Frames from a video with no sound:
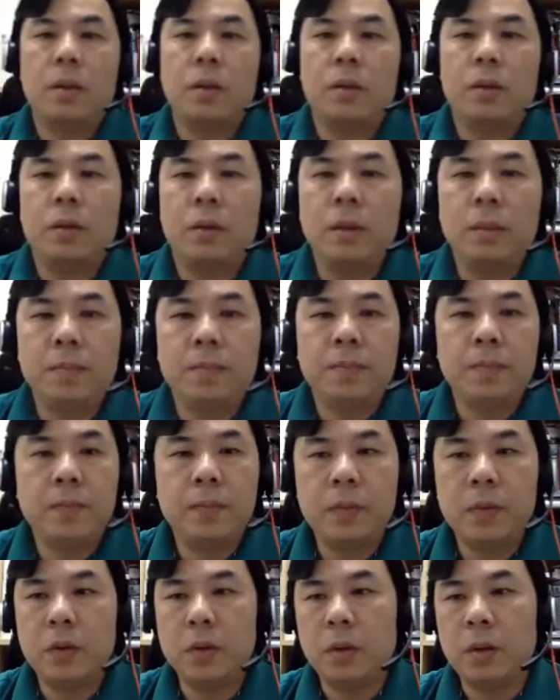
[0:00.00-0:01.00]
Alright,
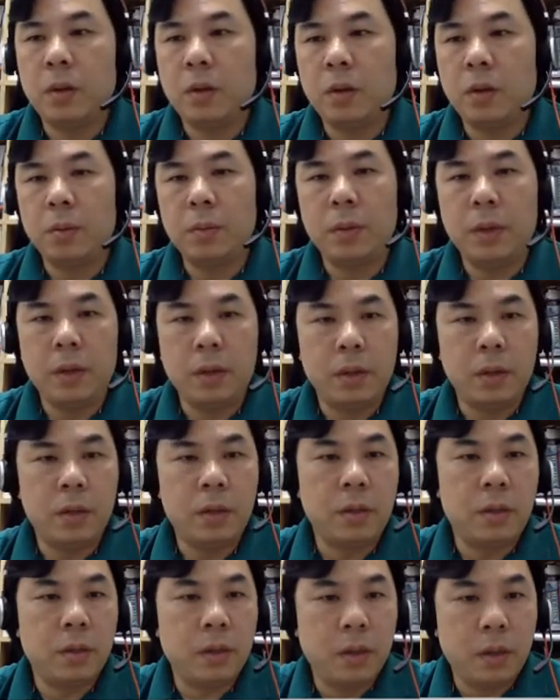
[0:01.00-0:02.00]
so I hope that
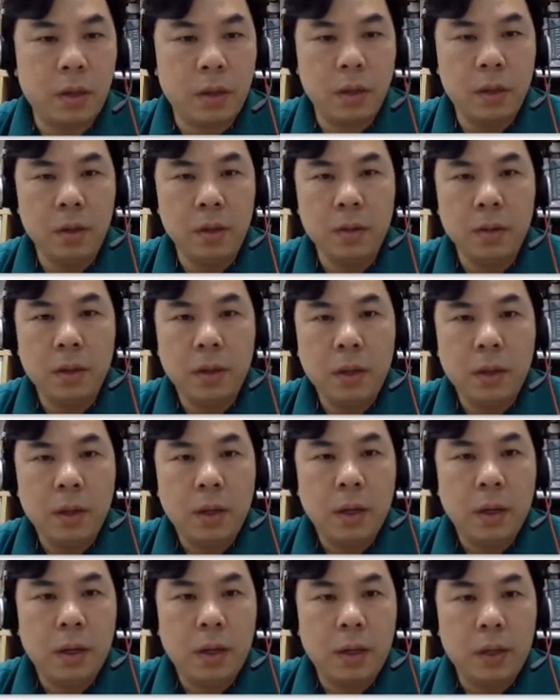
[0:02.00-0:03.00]
is clear.
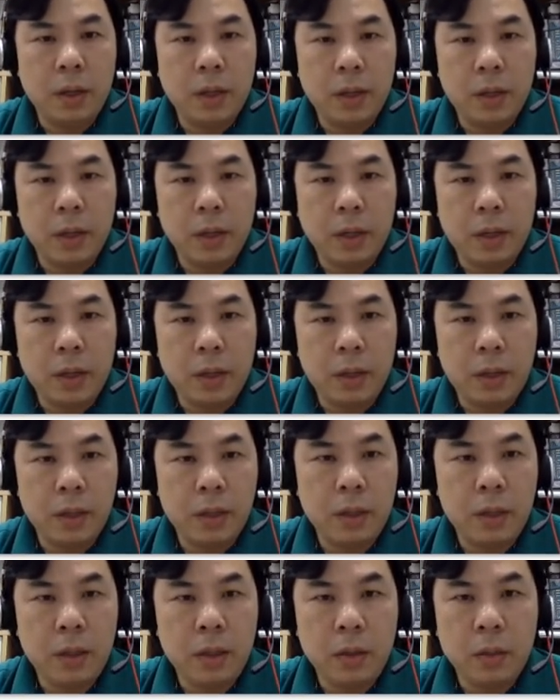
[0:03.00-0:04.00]
And then
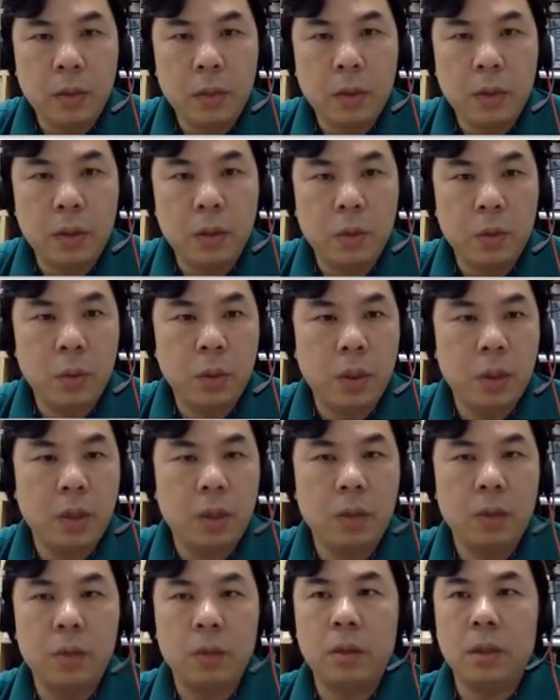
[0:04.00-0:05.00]
lastly, we're going to work
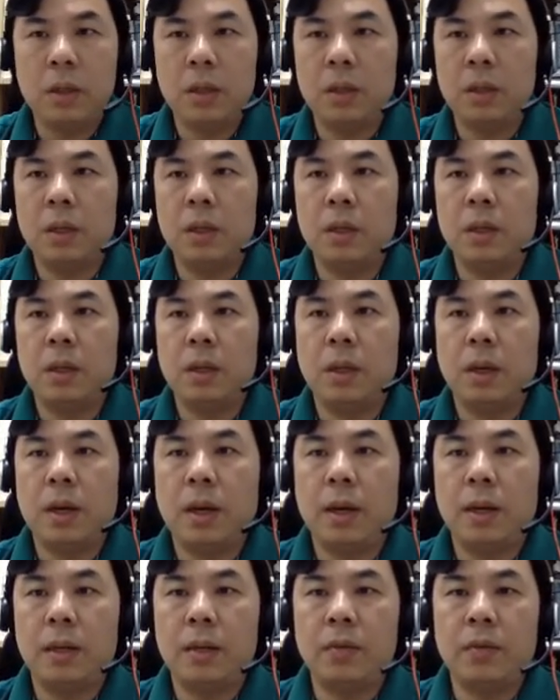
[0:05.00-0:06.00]
out the
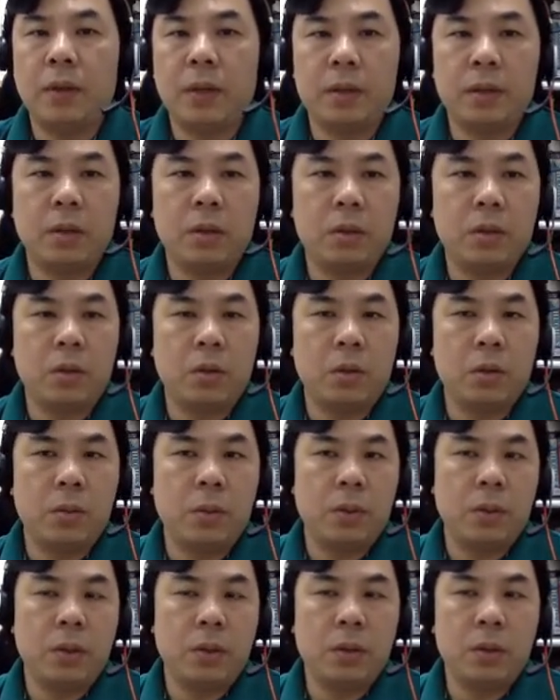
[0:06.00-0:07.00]
eigenvectors
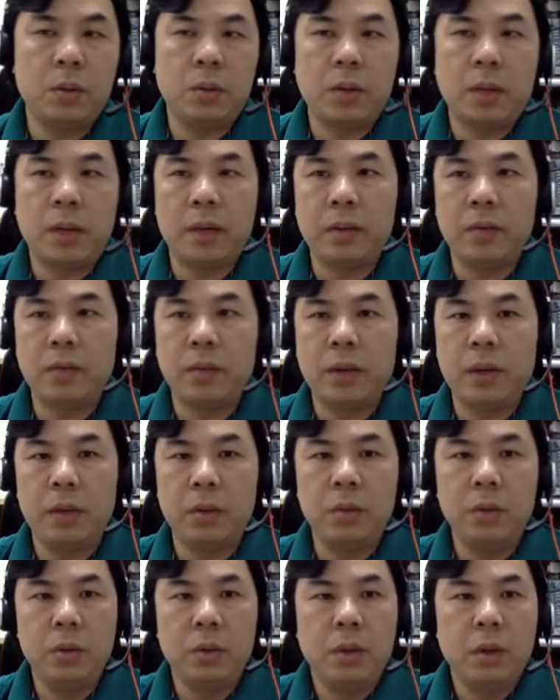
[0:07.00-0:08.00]
corresponding to
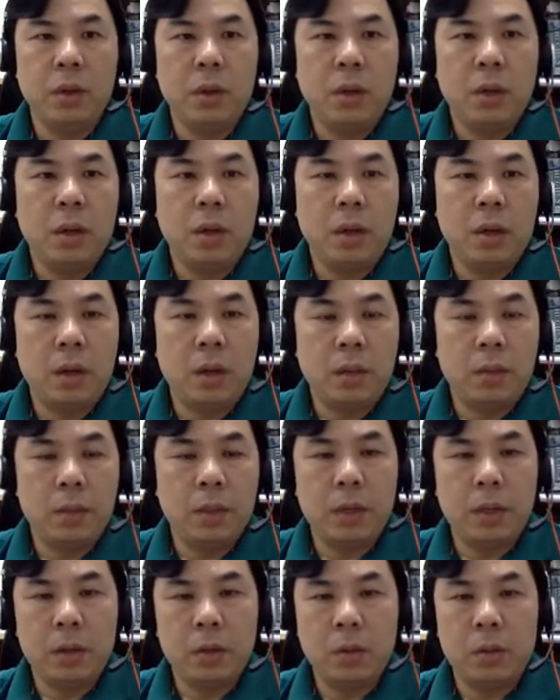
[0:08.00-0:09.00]
eigenvalue
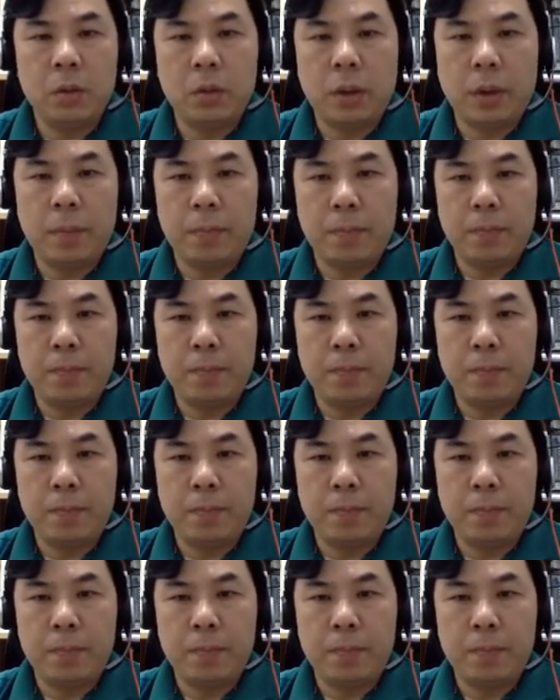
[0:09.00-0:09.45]
lambda equal to m.